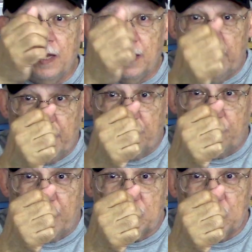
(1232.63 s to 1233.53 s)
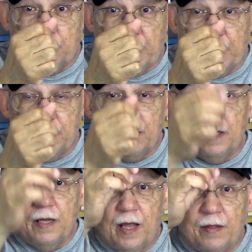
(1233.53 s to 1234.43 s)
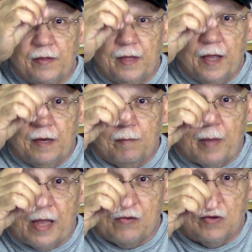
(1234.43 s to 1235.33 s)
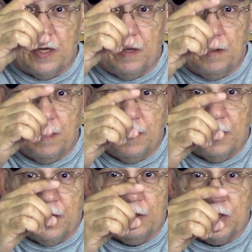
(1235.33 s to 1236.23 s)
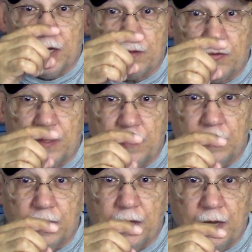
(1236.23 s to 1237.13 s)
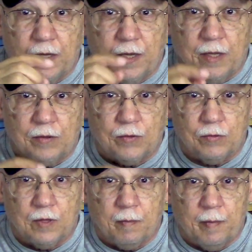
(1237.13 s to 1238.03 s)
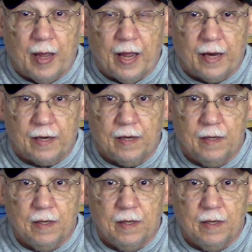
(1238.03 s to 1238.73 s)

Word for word: Let it rest a minute and then manually inject the ink into the bag.